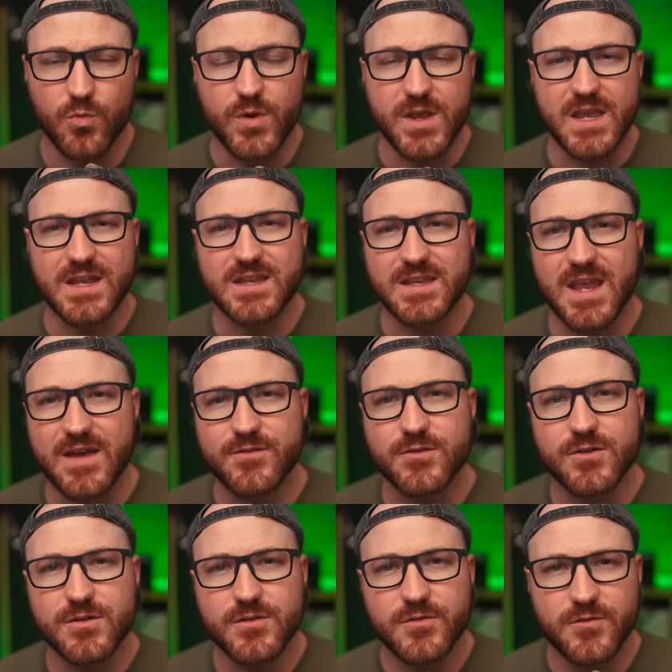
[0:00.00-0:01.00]
We can
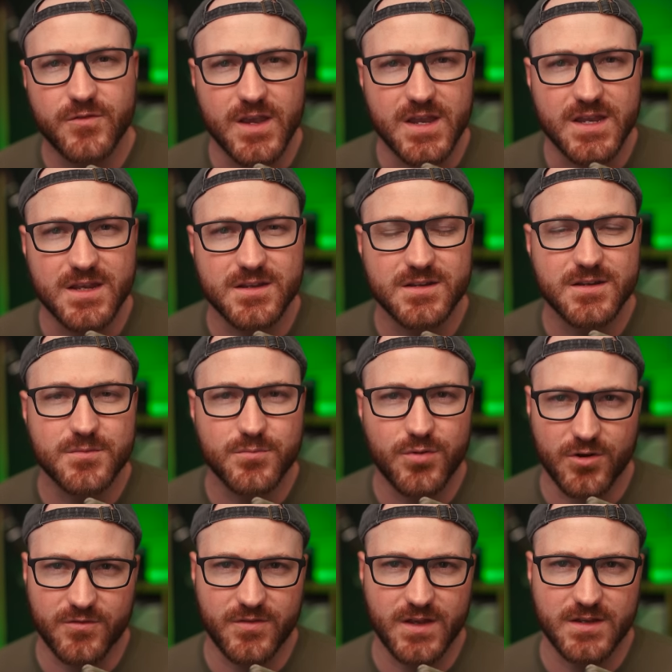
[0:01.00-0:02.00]
never feed it
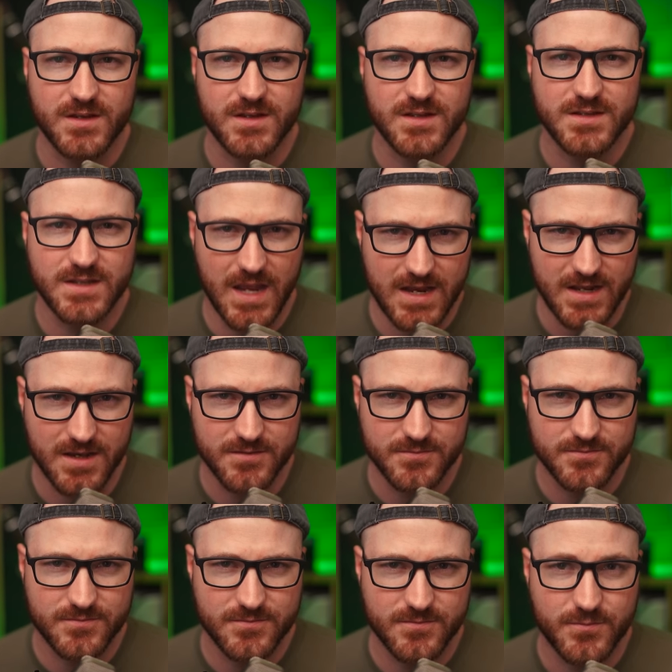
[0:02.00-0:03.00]
perfect data
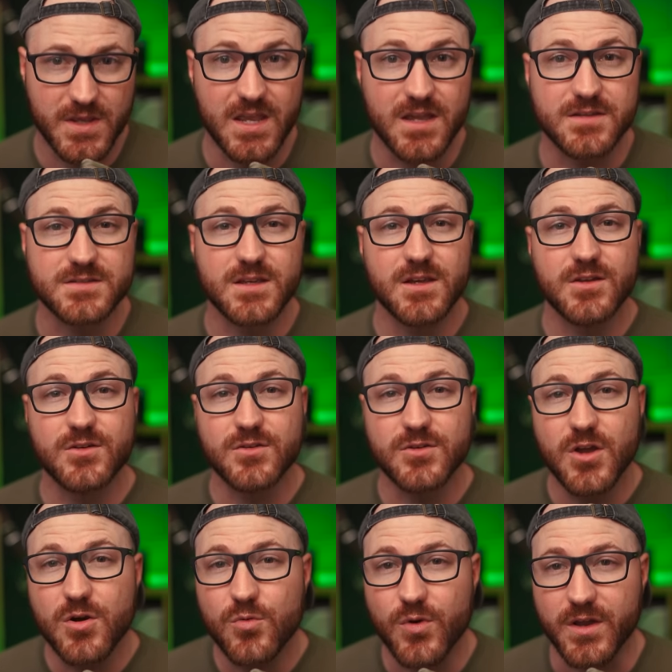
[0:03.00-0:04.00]
because
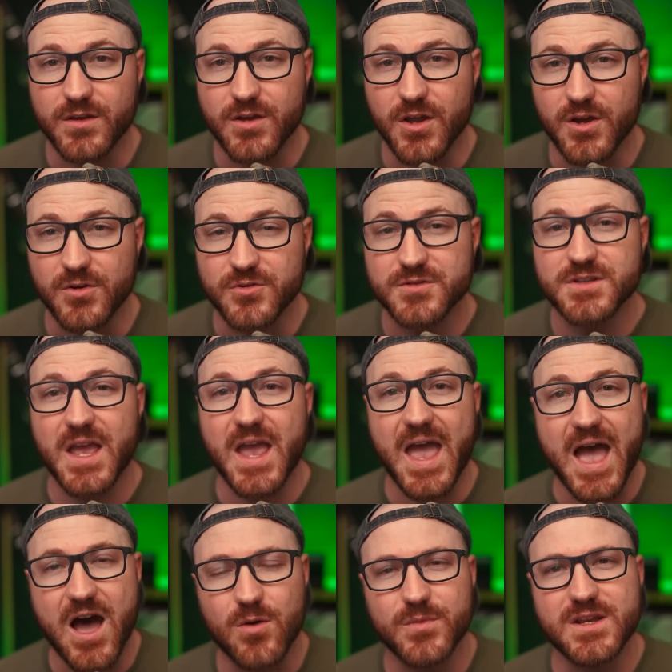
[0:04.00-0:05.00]
no one knows
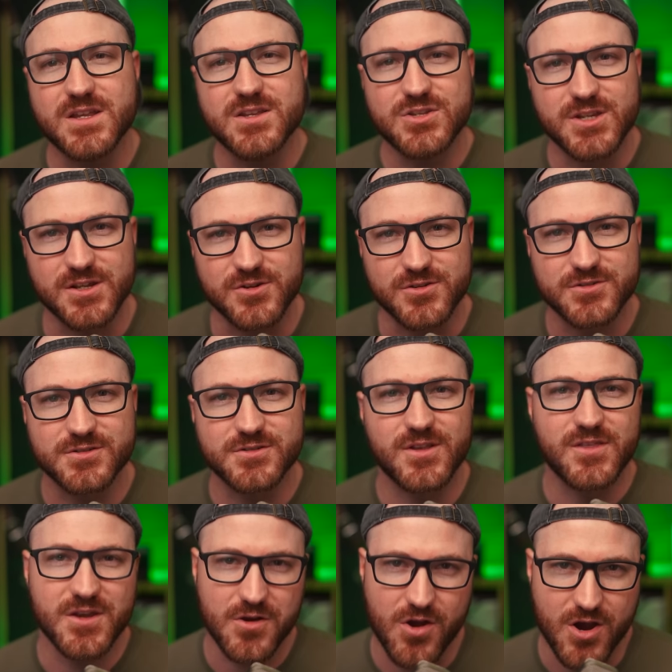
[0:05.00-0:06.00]
how many cheaters
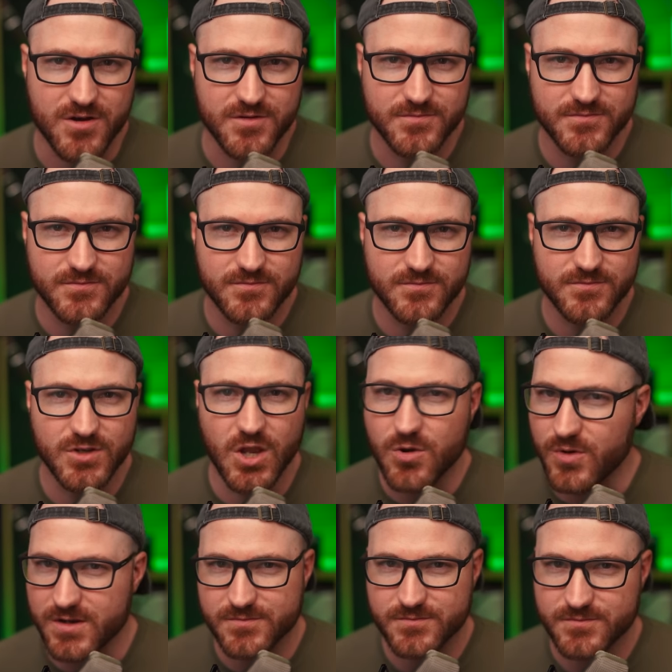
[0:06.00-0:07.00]
there are. No
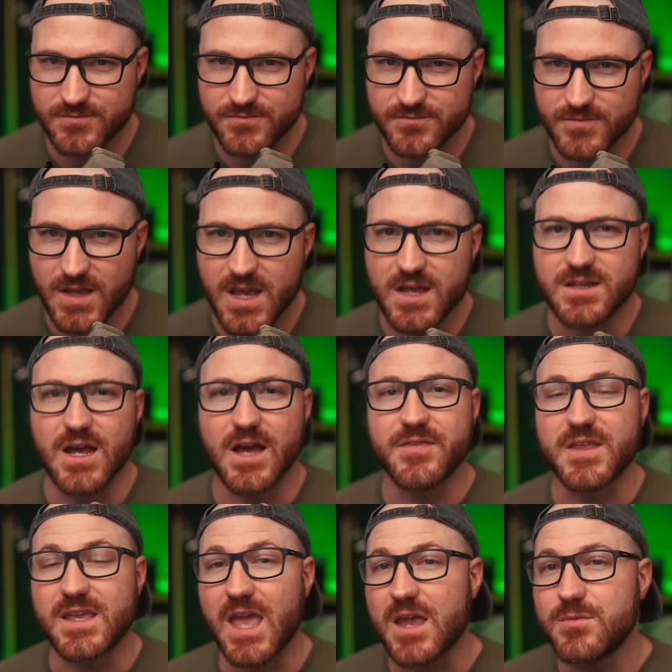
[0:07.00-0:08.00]
one.
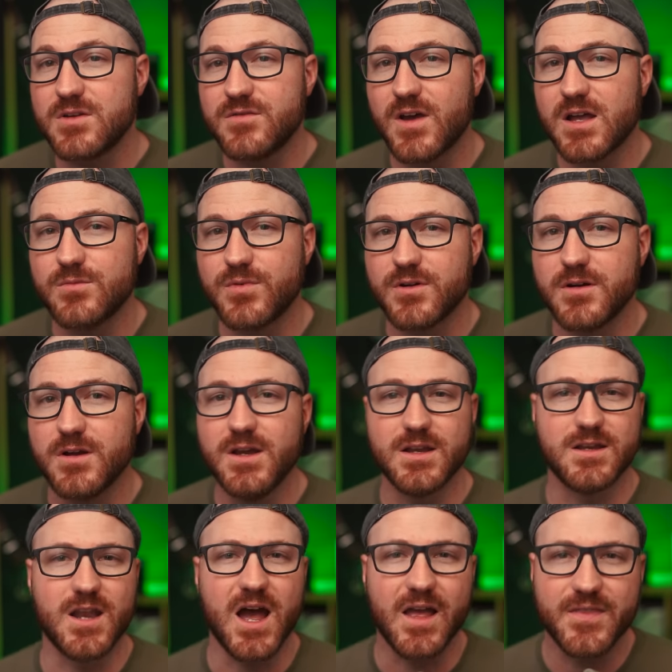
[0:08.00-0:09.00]
Not the game developer,
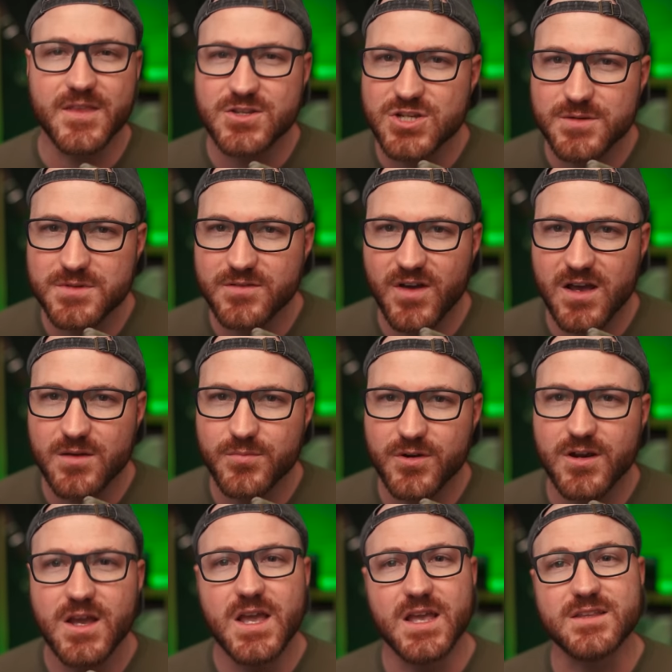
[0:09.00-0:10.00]
not the cheat
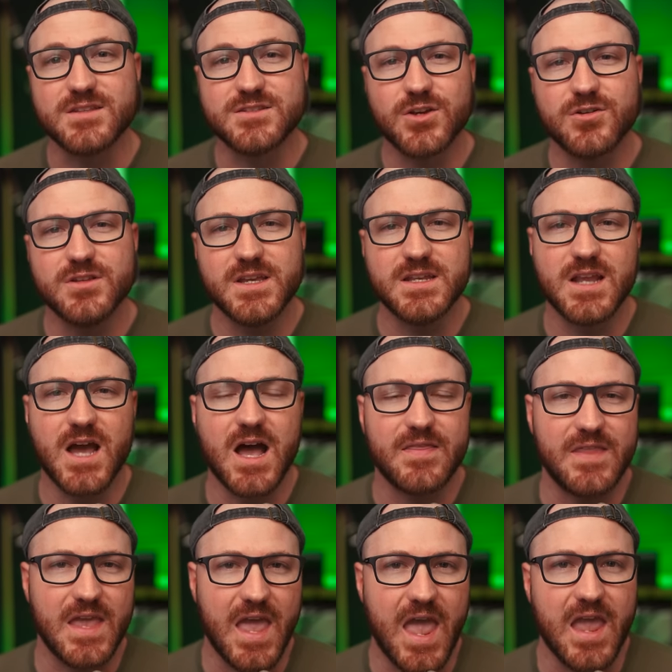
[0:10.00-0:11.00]
developer, and certainly
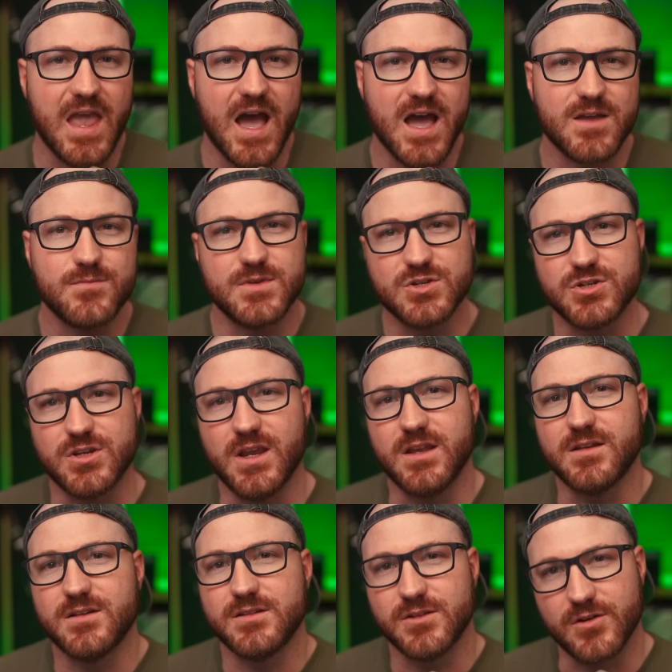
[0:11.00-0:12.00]
not the AI
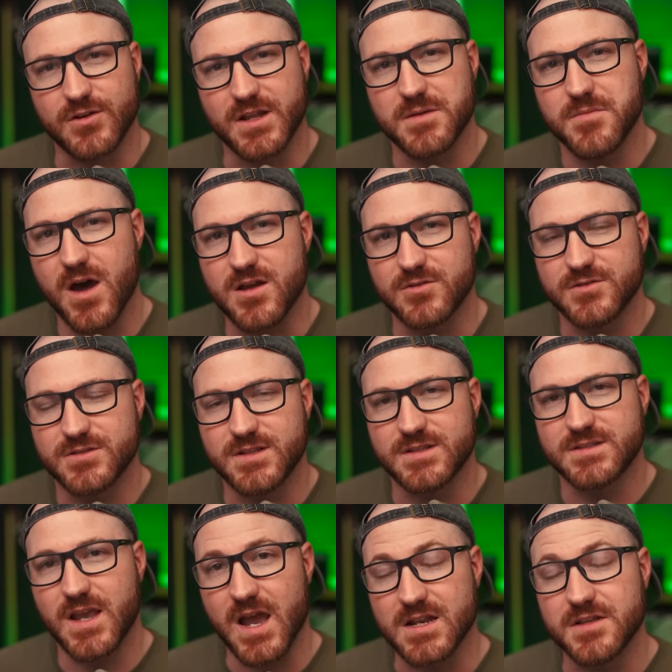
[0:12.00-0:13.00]
machine learning models.
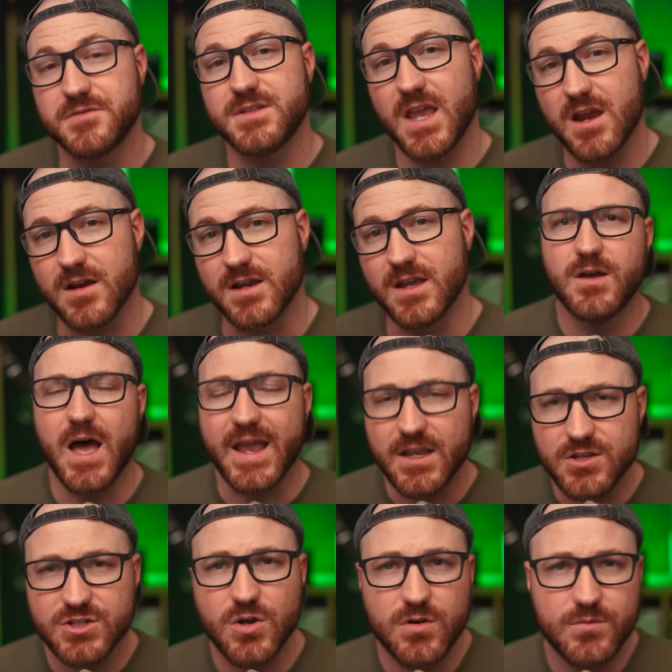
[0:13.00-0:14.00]
It's kind of scary. I
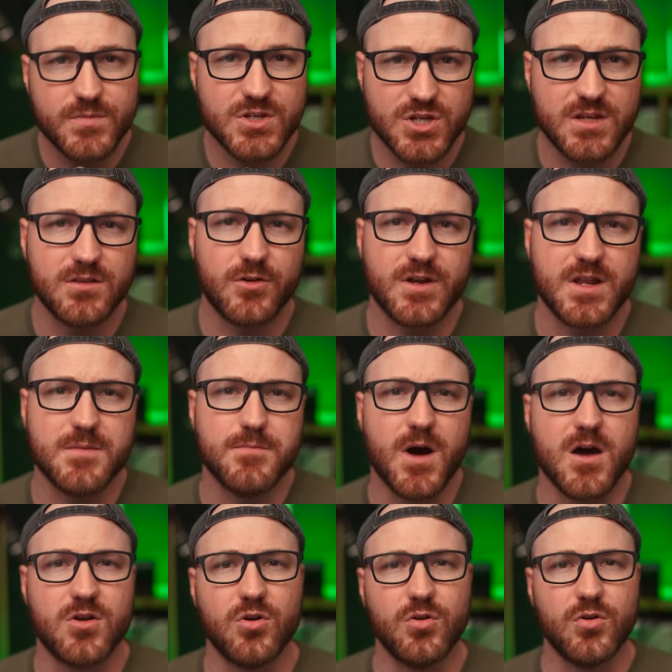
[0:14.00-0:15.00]
can show a machine learning
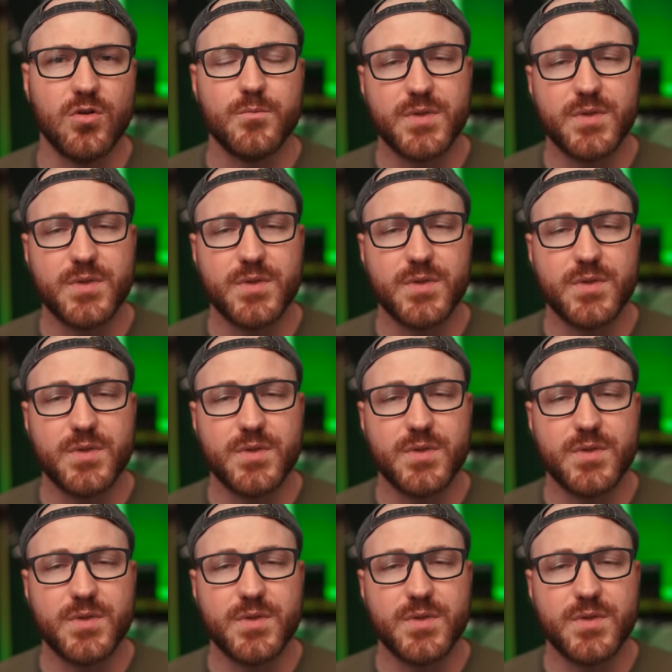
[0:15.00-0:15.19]
model